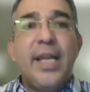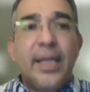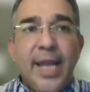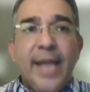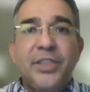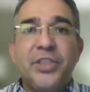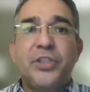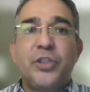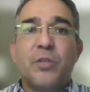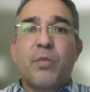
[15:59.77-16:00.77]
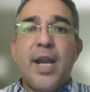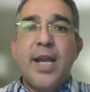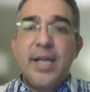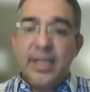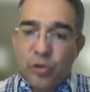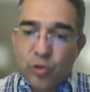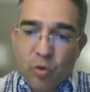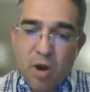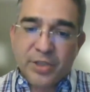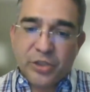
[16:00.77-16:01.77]
engages your brain and
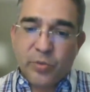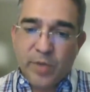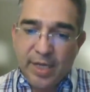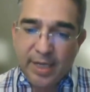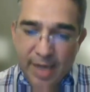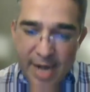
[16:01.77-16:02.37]
draws you in and